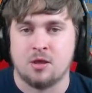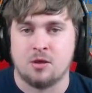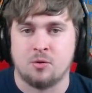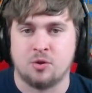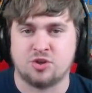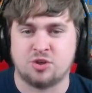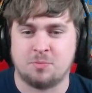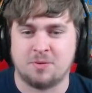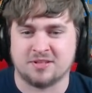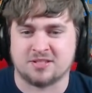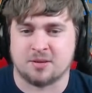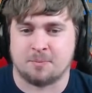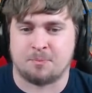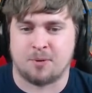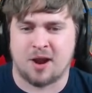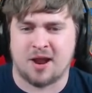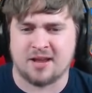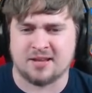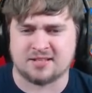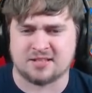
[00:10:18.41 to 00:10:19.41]
But you'd be
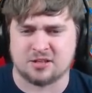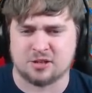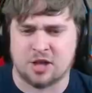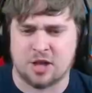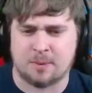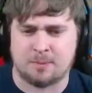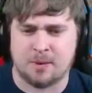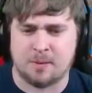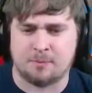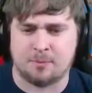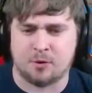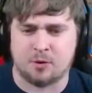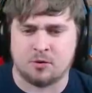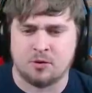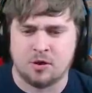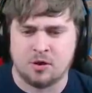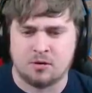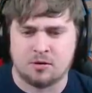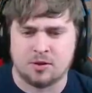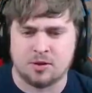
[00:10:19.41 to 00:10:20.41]
surprised. A lot of people,
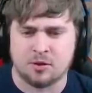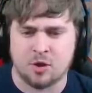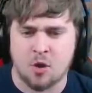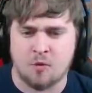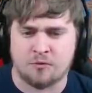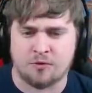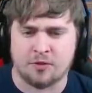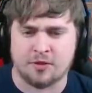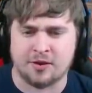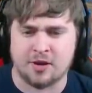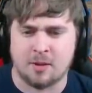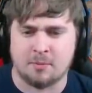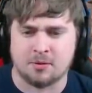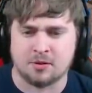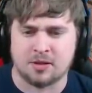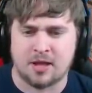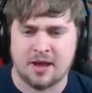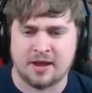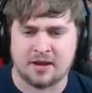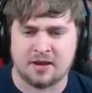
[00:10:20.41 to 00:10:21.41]
they'll go for the double
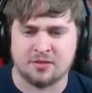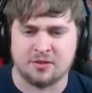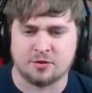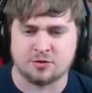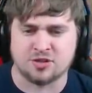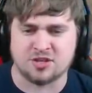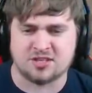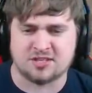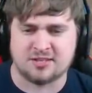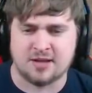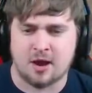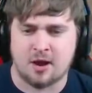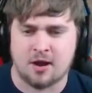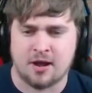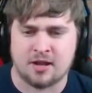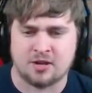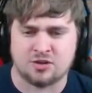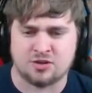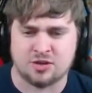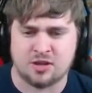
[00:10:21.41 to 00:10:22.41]
light and they'll just
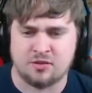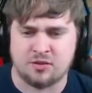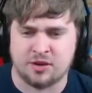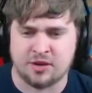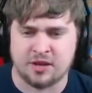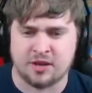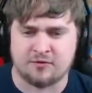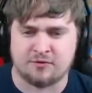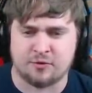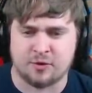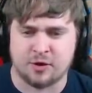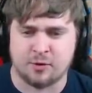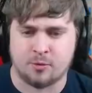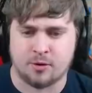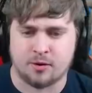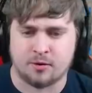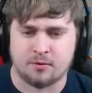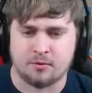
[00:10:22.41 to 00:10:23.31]
dodge, and then you get a free one.